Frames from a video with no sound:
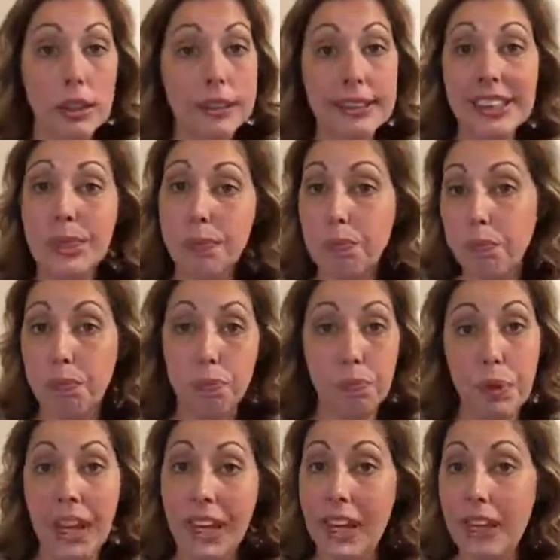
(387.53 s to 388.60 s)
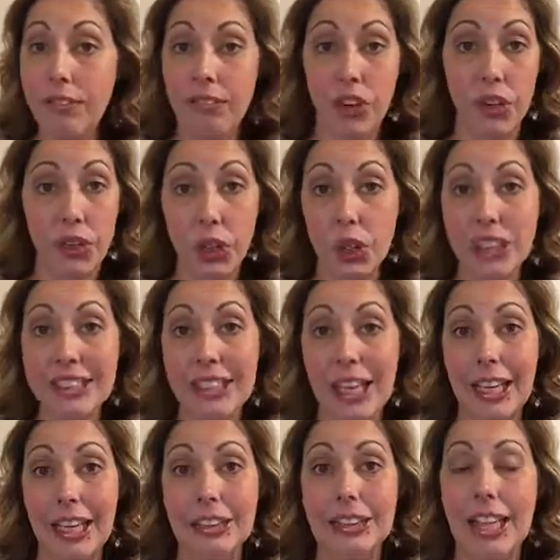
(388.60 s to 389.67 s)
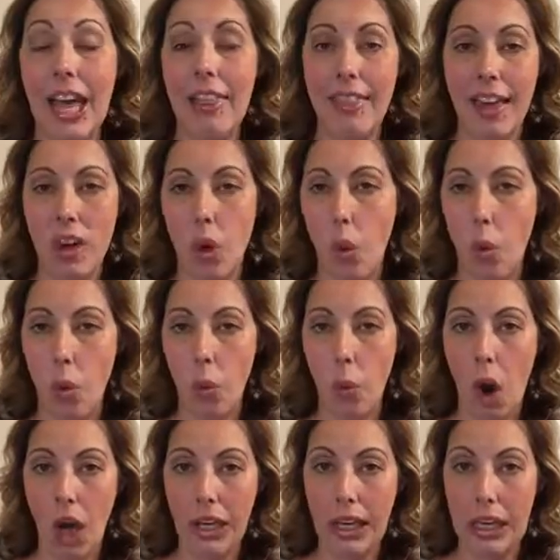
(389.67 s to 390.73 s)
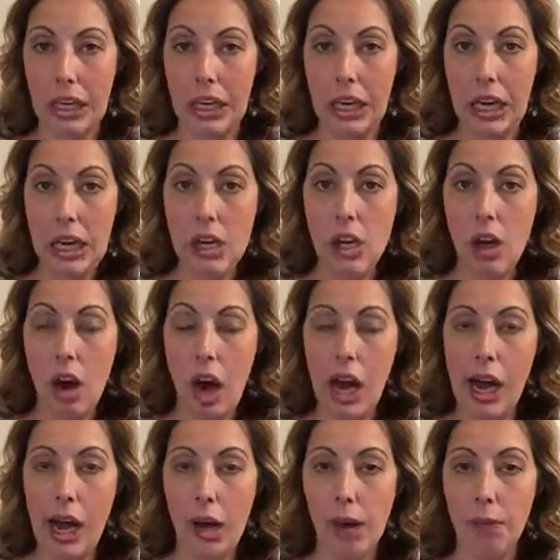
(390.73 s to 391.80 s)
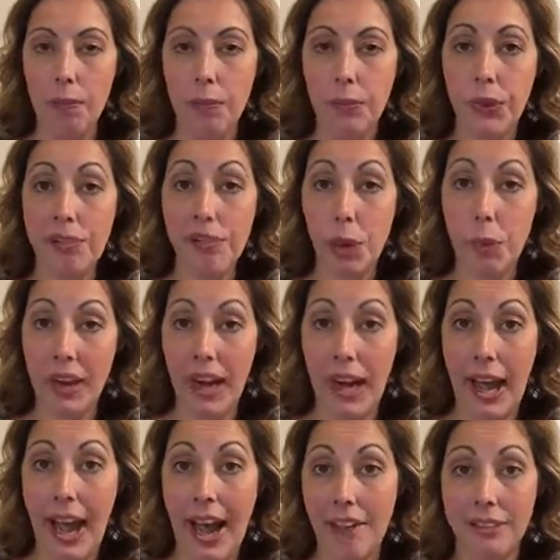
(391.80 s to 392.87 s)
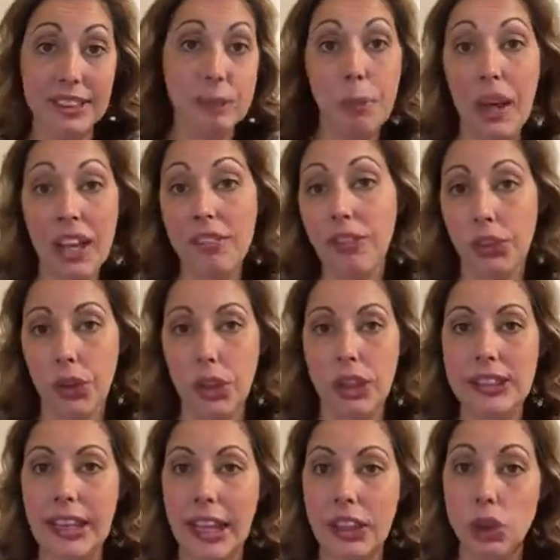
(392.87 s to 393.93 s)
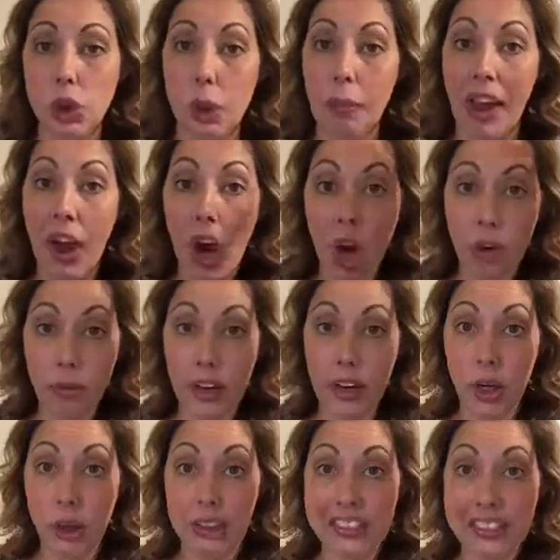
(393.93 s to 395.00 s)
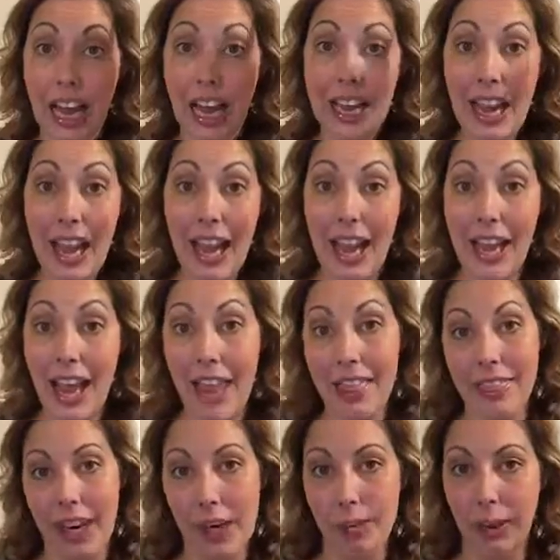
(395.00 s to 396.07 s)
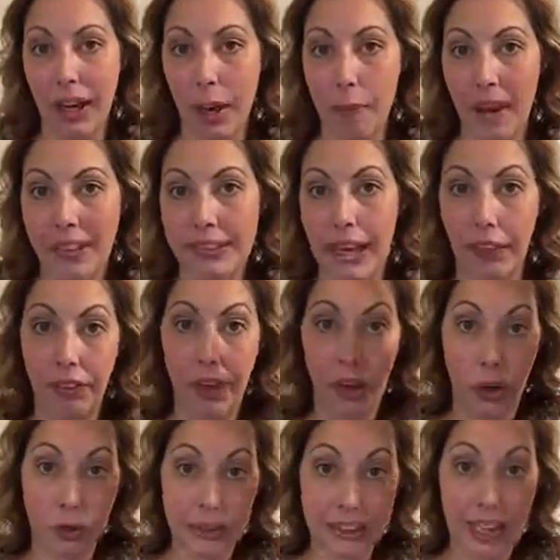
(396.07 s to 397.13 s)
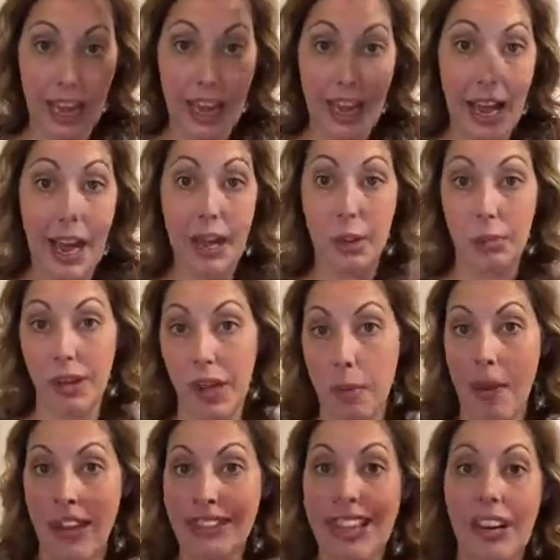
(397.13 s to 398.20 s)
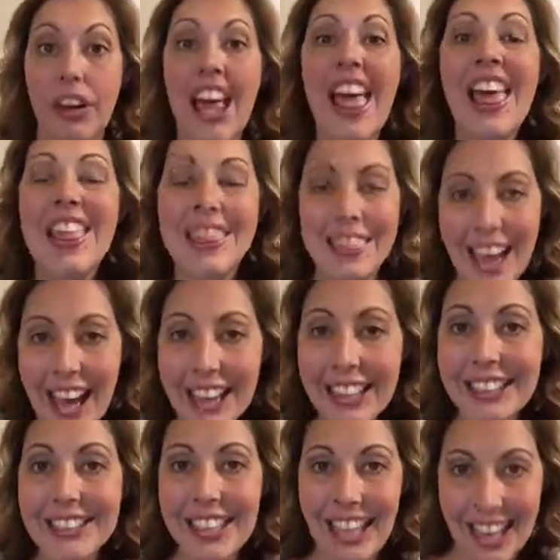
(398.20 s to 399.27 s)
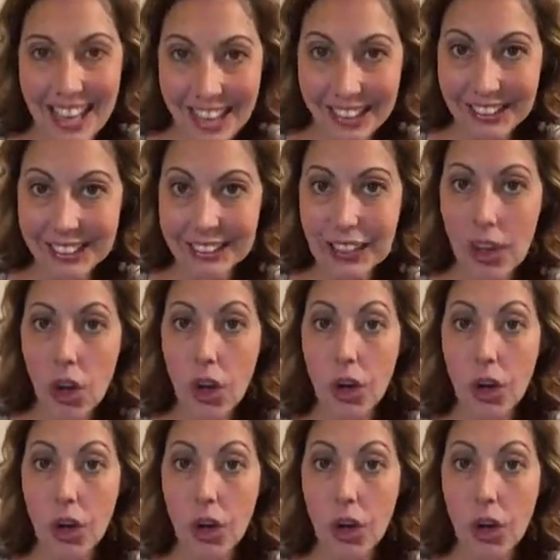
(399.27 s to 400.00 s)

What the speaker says: speed for 30 seconds and then walking, for a minute and a half. Speed for 30 seconds. So my heart rate goes sky high and then I bring it back down. Then it goes sky high and bring it back down. That is HIIT,